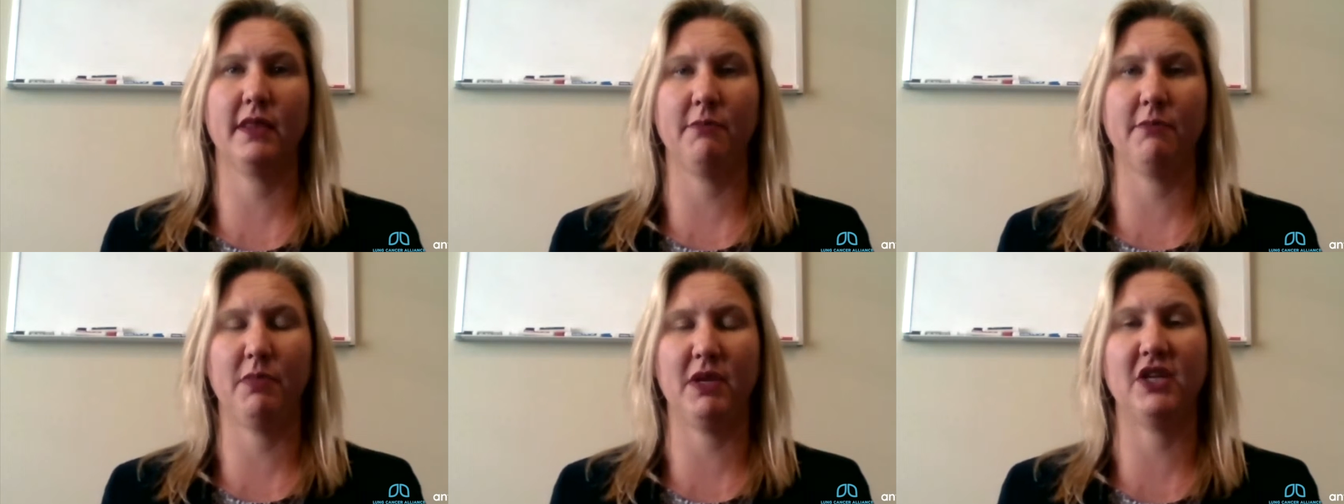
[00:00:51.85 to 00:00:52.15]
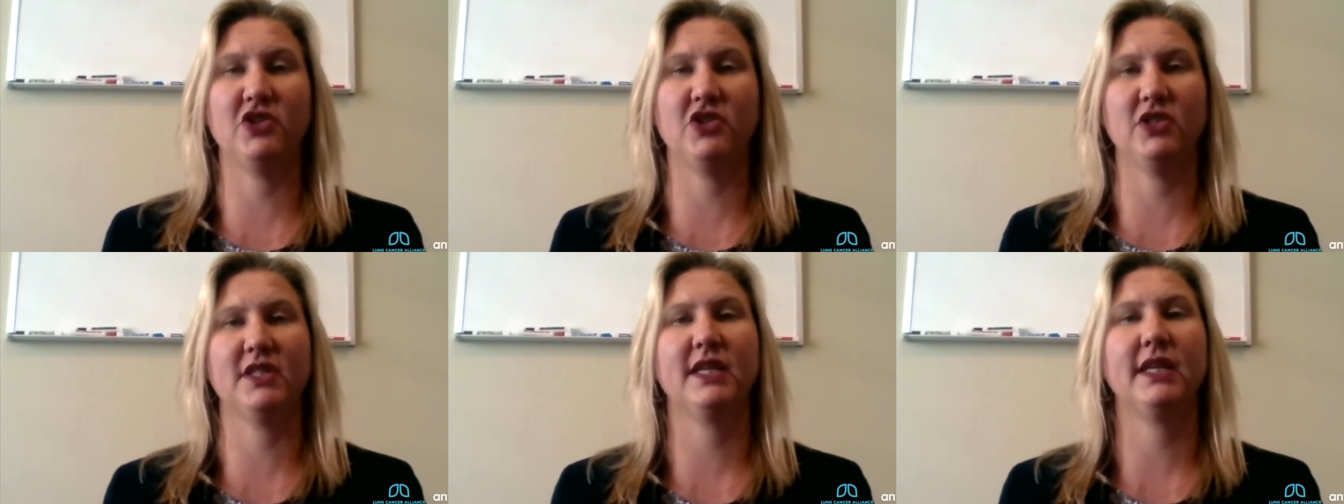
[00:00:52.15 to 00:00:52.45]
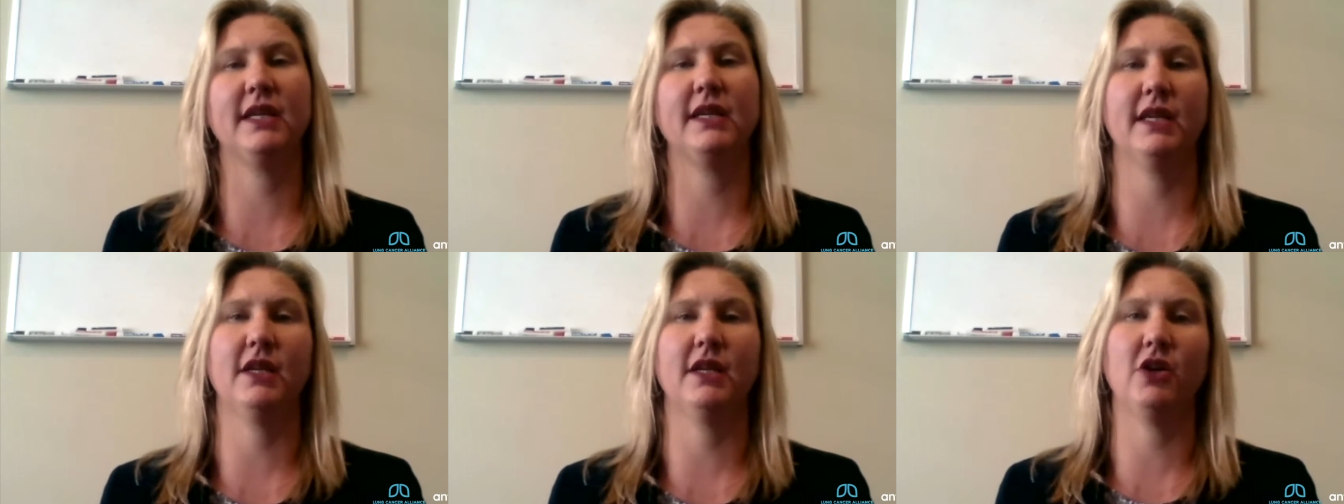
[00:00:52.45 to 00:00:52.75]
that patients
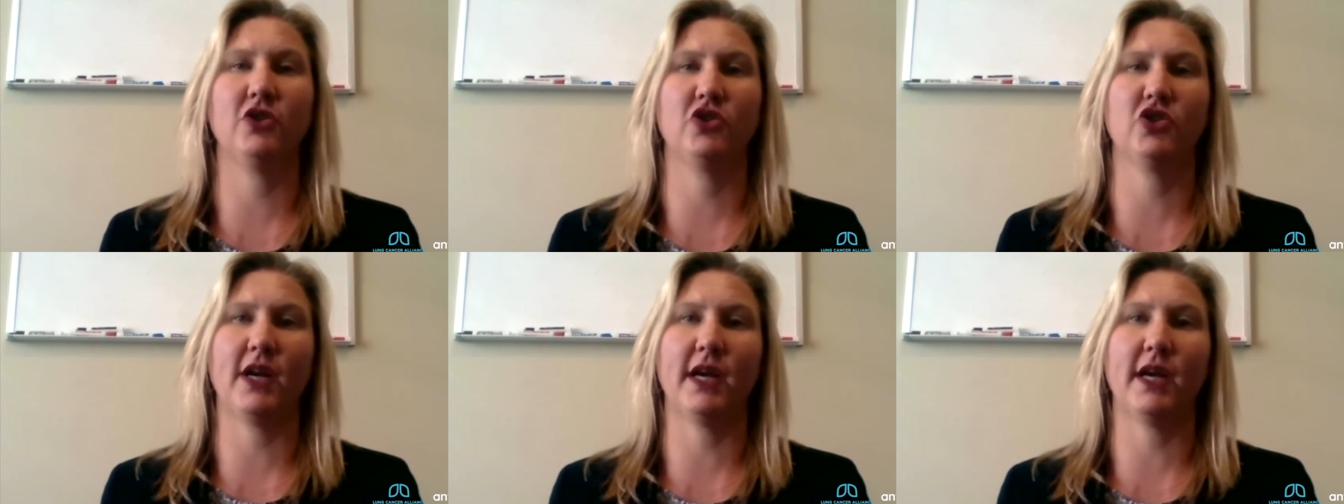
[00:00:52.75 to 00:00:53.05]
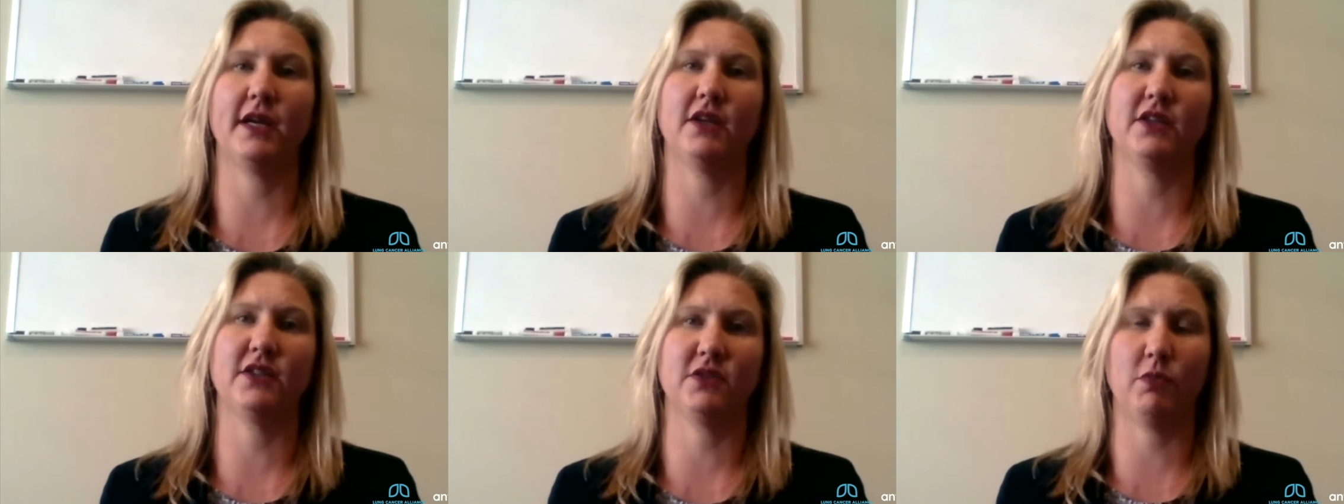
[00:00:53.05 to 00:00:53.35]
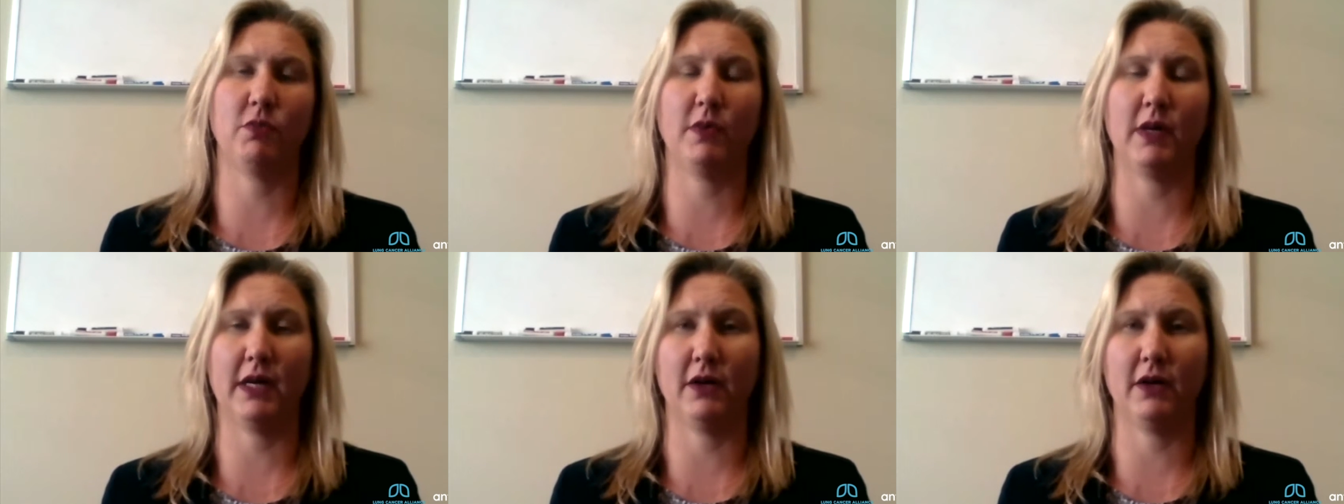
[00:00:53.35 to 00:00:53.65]
can get on trials
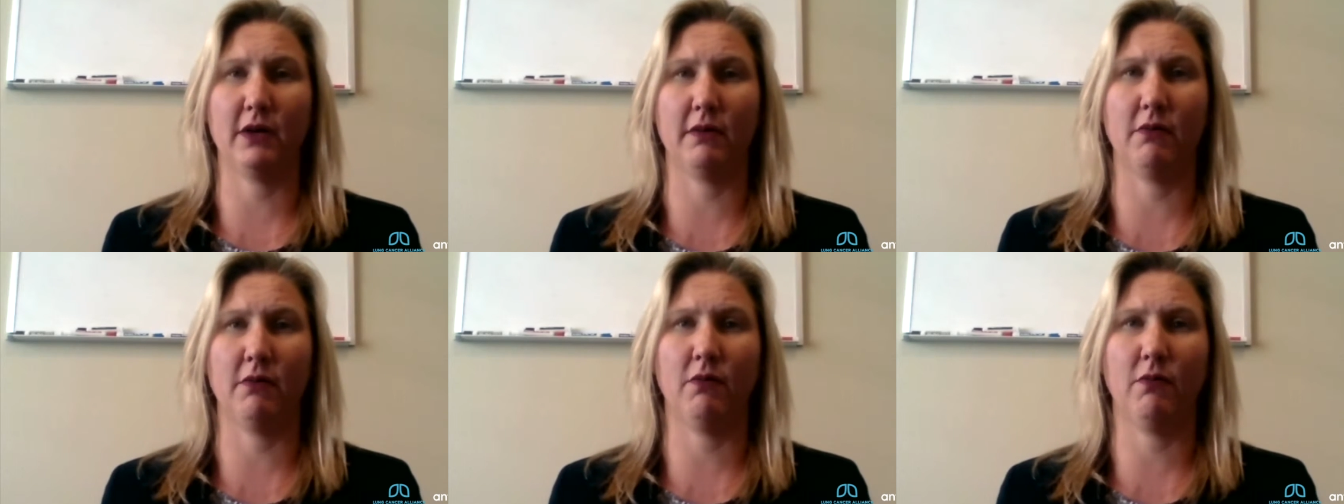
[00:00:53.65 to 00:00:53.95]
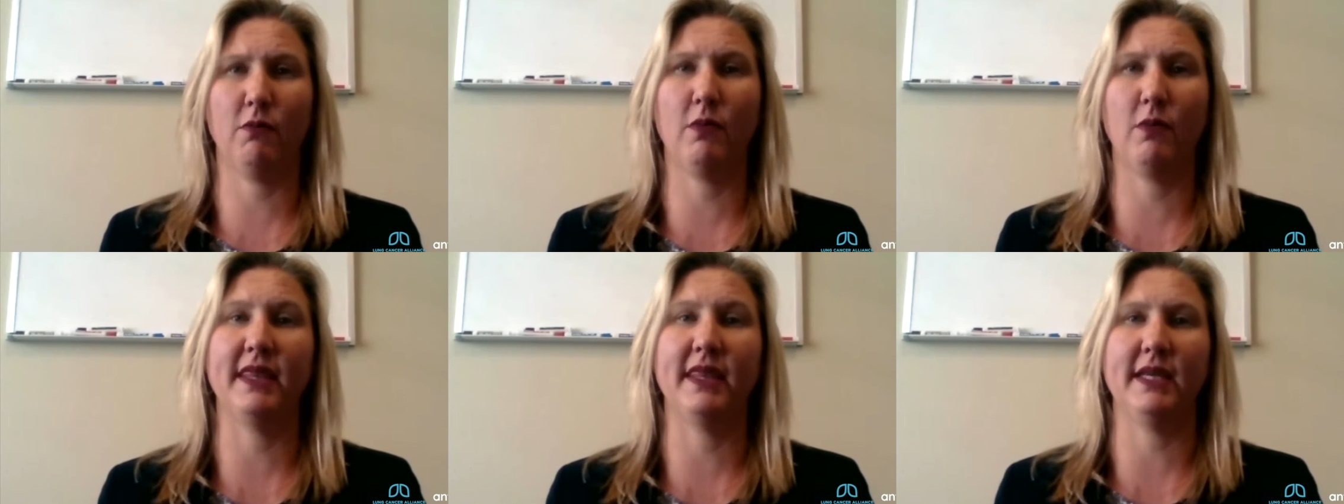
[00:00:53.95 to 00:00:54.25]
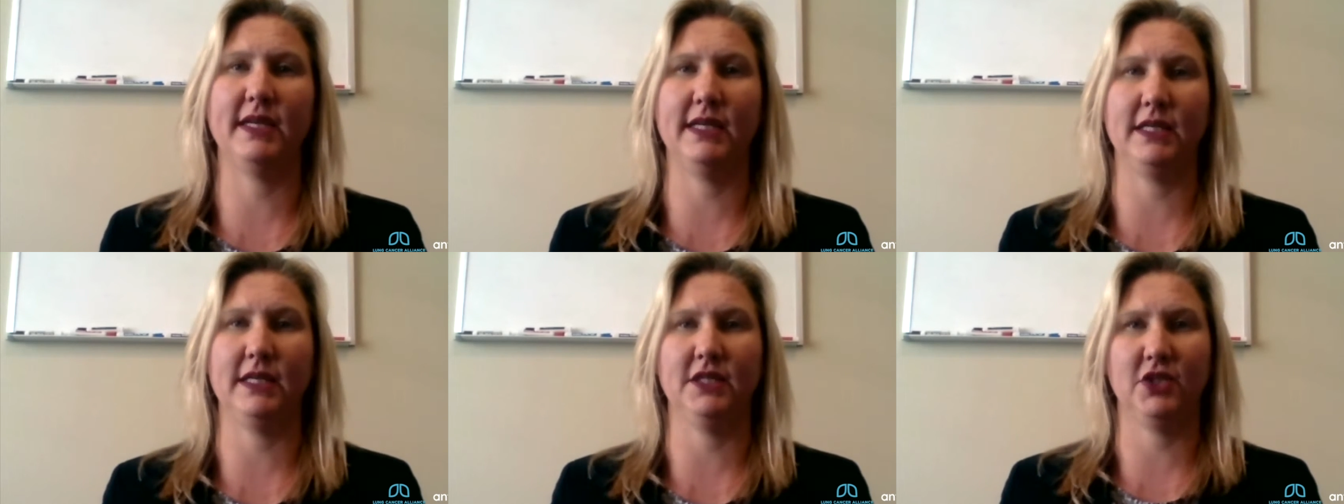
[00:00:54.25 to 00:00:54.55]
when
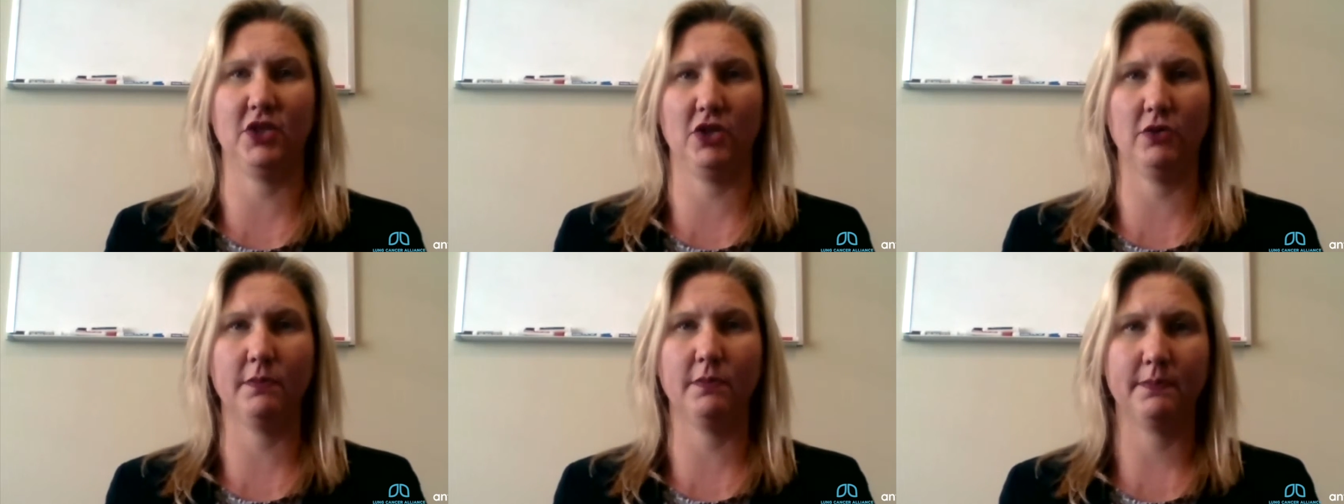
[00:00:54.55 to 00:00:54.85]
they need to.